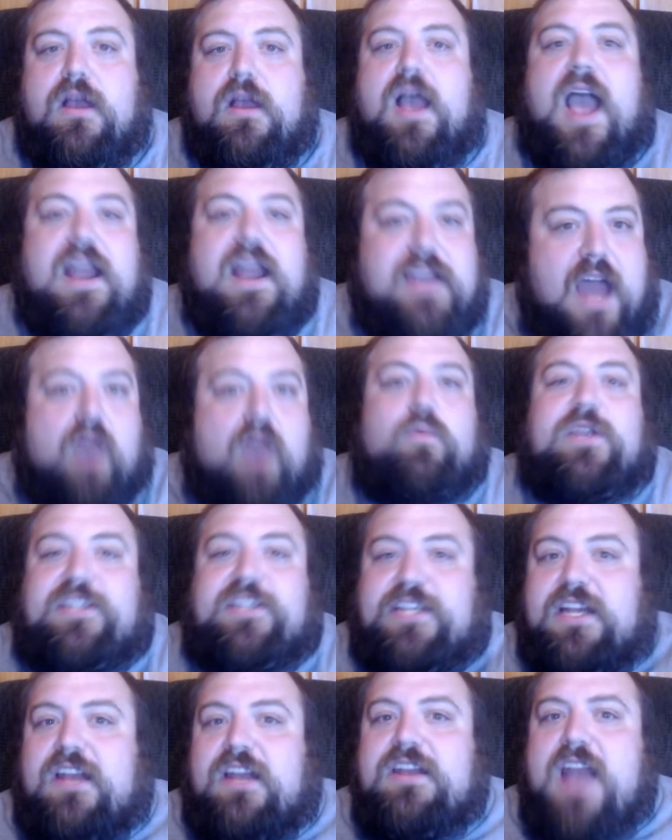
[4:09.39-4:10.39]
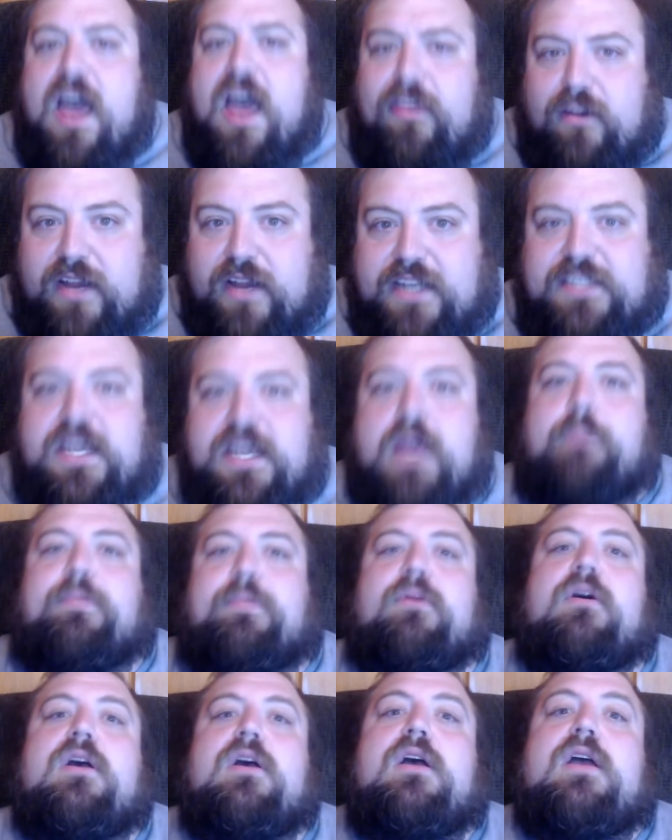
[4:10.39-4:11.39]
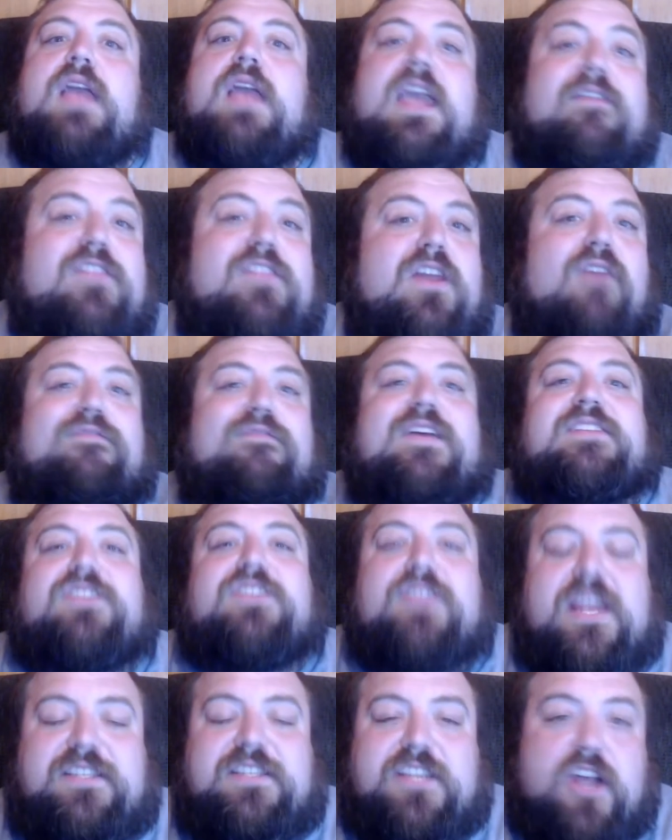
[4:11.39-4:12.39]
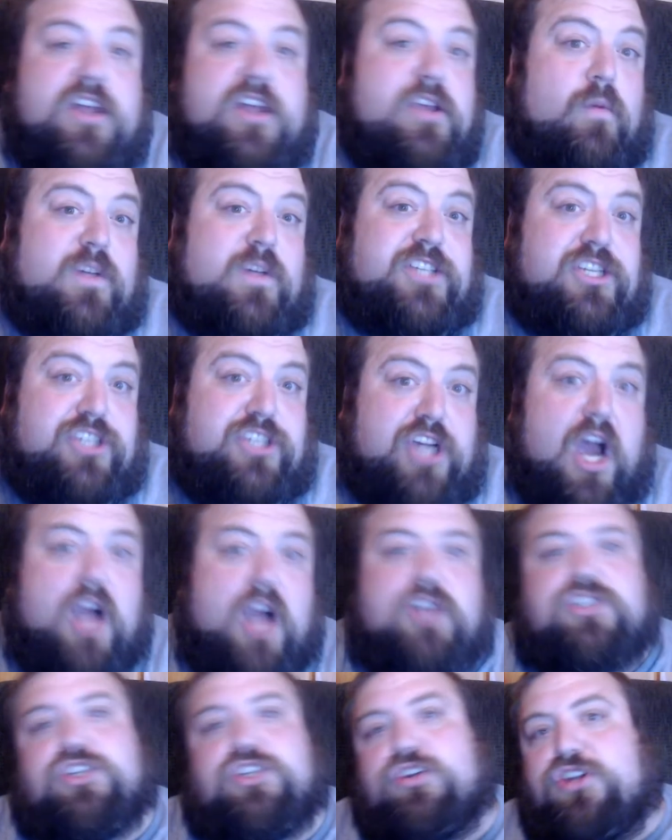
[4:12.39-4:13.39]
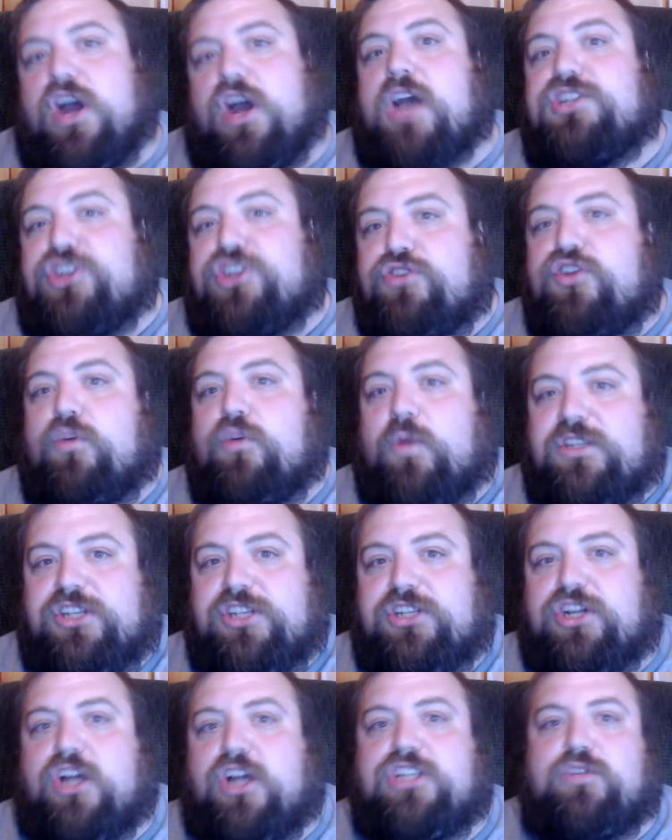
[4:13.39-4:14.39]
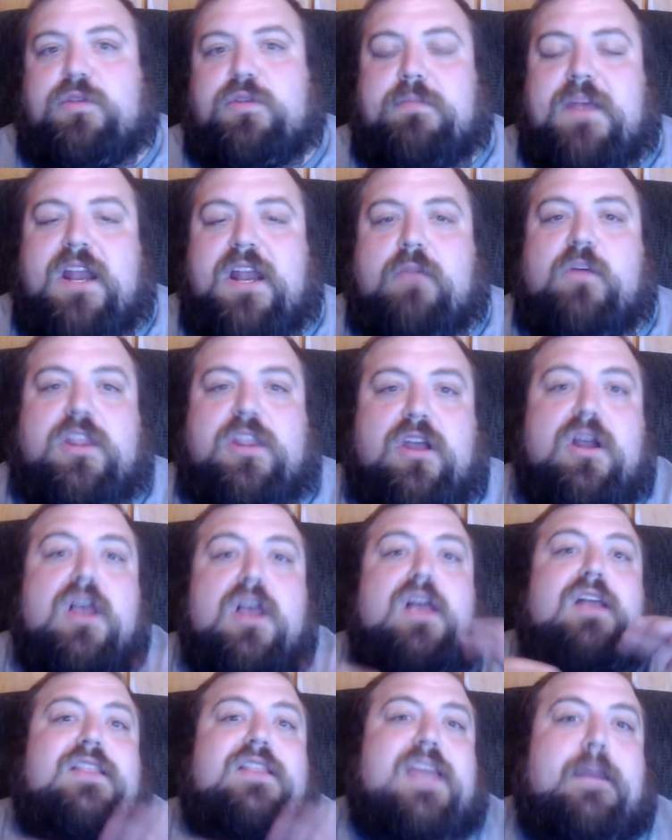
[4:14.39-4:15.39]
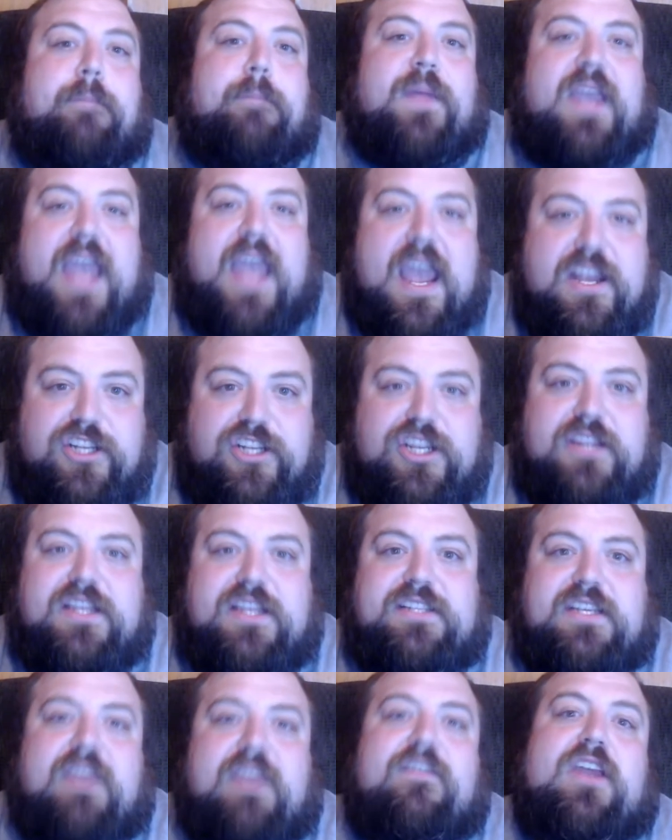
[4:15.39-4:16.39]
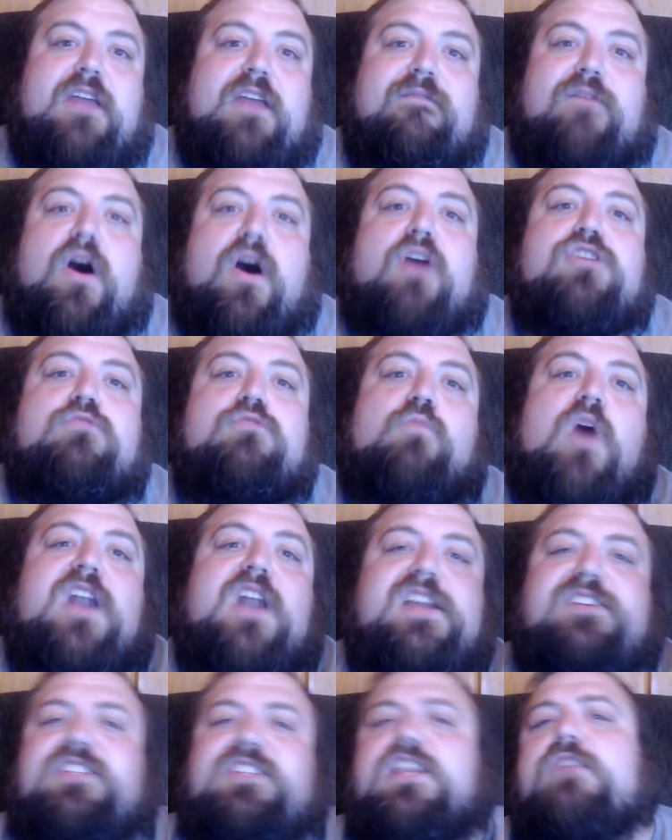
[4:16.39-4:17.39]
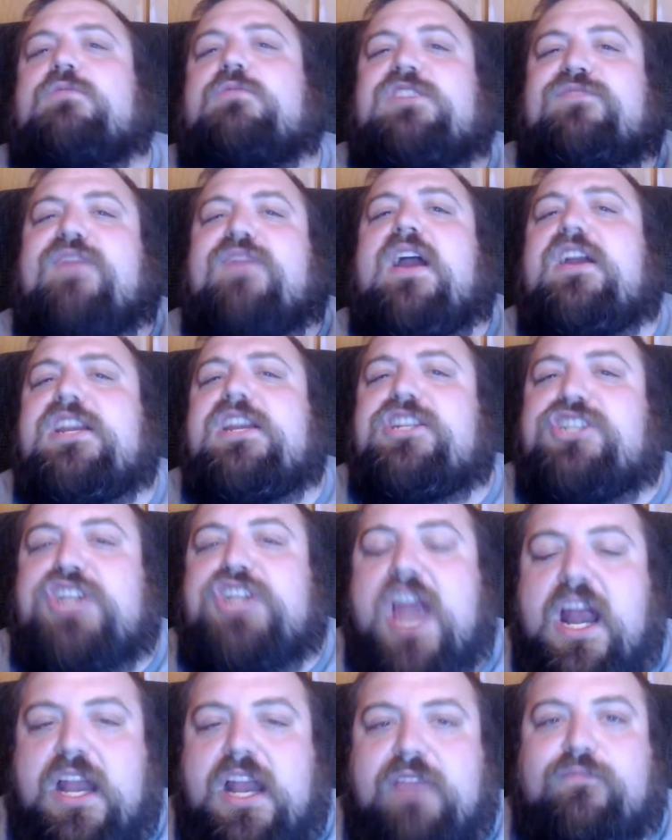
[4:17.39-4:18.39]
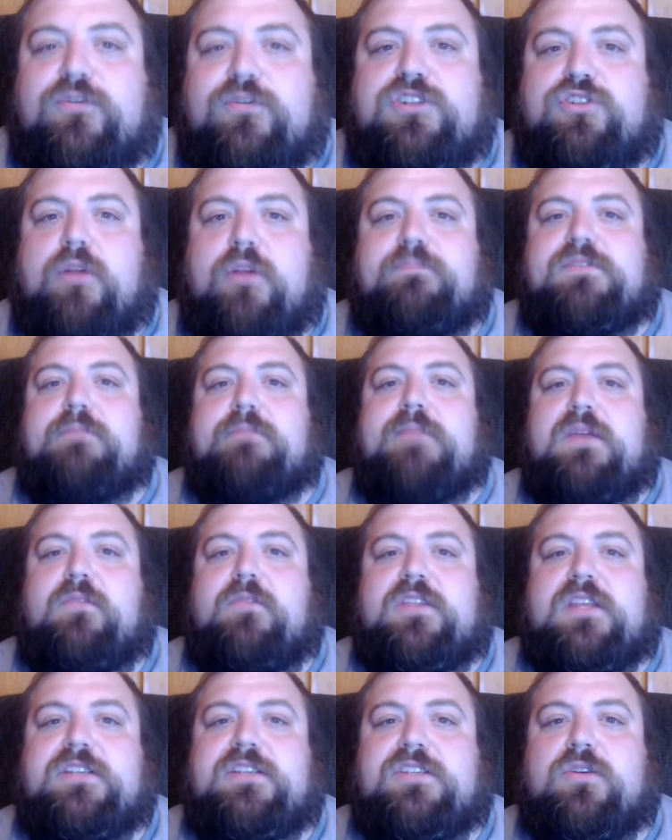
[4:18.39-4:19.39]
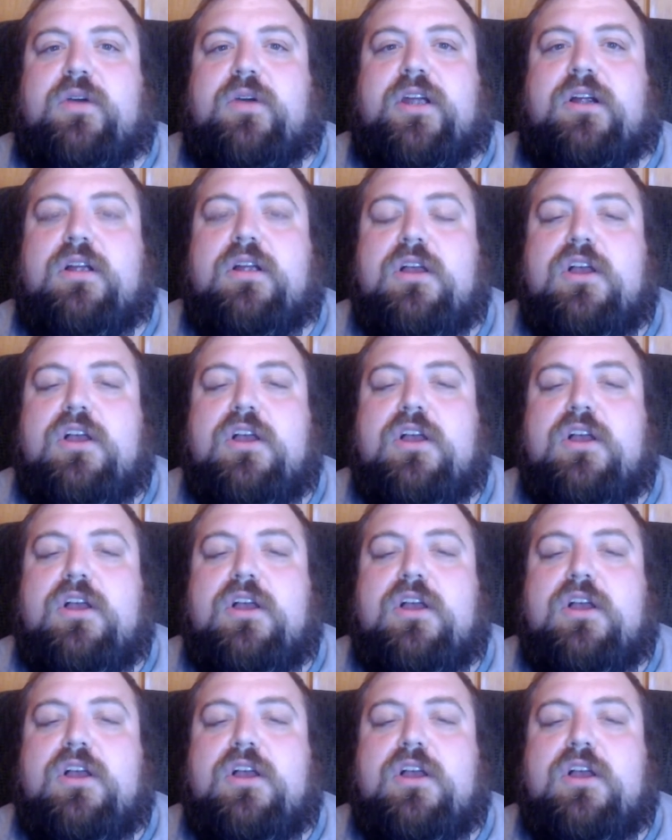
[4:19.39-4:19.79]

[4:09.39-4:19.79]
And now we see another example. Even though Veselnitskaya wasn't charged, or Don Jr. wasn't charged with meeting with her, the implication that's giving in Volume 1 is that it was very shady for Trump to meet with this lawyer.